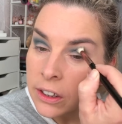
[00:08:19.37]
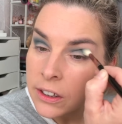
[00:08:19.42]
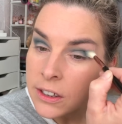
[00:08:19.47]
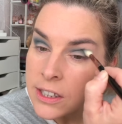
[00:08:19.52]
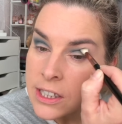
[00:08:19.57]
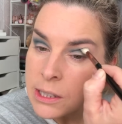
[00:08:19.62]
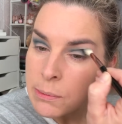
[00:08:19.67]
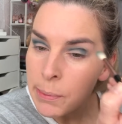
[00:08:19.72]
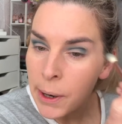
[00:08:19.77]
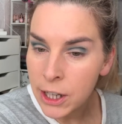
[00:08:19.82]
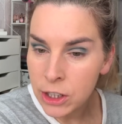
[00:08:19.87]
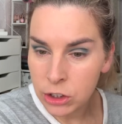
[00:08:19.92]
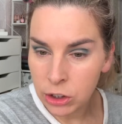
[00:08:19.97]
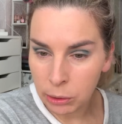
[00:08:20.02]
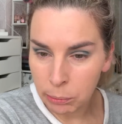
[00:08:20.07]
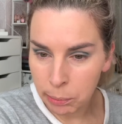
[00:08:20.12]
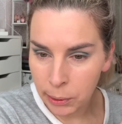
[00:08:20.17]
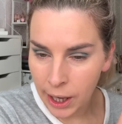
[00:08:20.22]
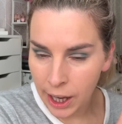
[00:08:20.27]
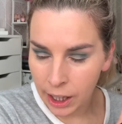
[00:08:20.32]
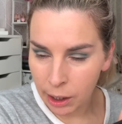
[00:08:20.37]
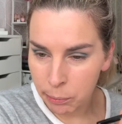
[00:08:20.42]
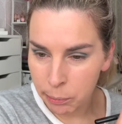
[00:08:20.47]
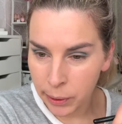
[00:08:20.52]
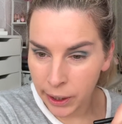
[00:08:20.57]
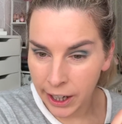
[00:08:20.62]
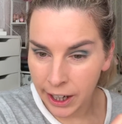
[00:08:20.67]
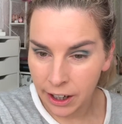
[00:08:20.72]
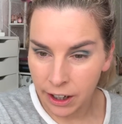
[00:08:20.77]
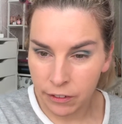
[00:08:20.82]
special black
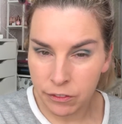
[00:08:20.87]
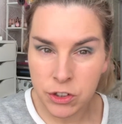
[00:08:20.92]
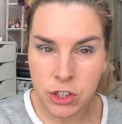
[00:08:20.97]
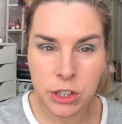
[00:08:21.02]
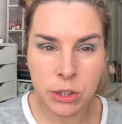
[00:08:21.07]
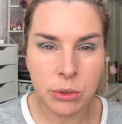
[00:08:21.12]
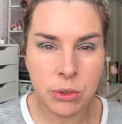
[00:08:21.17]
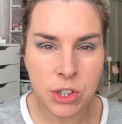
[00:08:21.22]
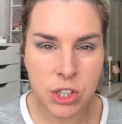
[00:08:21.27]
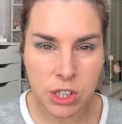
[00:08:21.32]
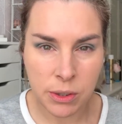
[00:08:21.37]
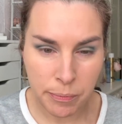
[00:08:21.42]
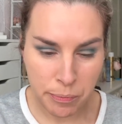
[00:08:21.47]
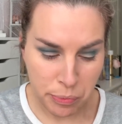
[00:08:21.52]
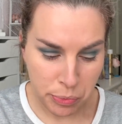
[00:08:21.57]
pair of shoes,